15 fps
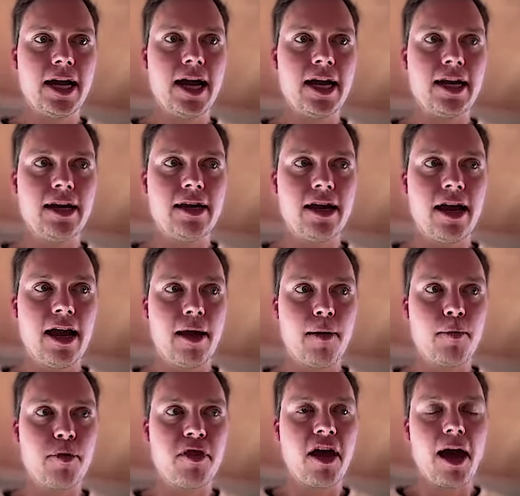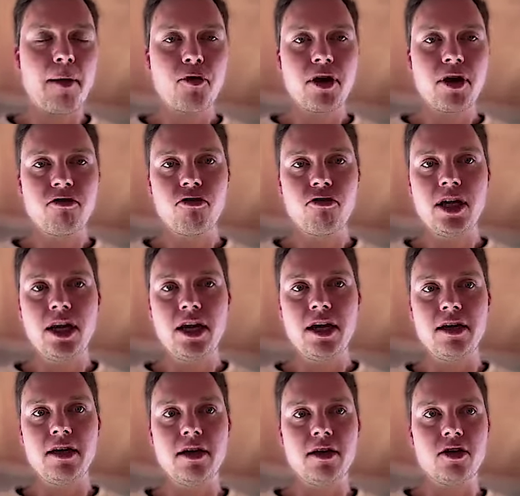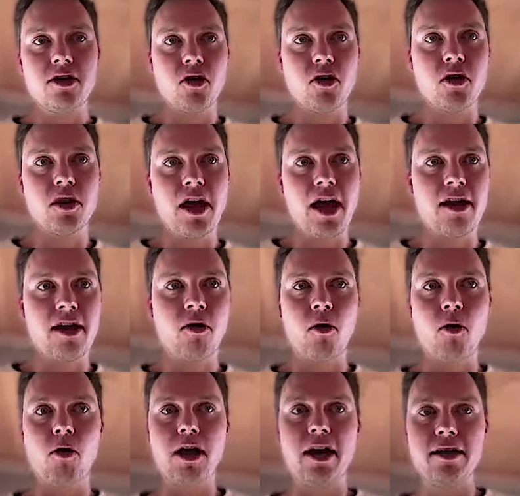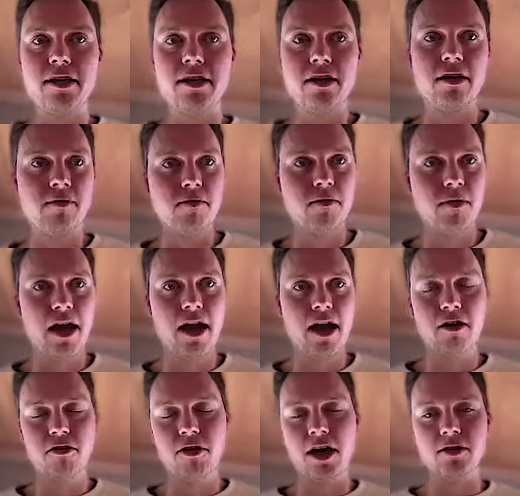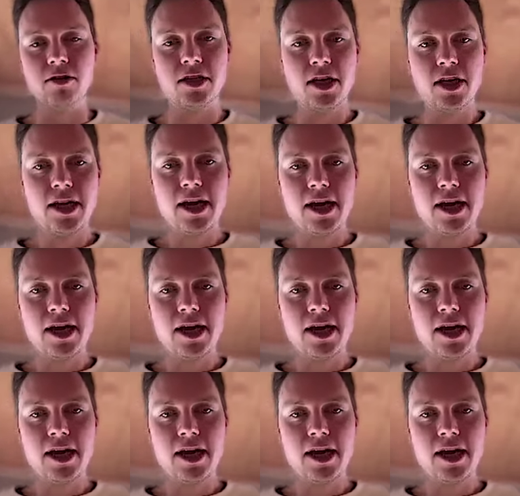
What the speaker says: And the upgrade really turned that whole idea around.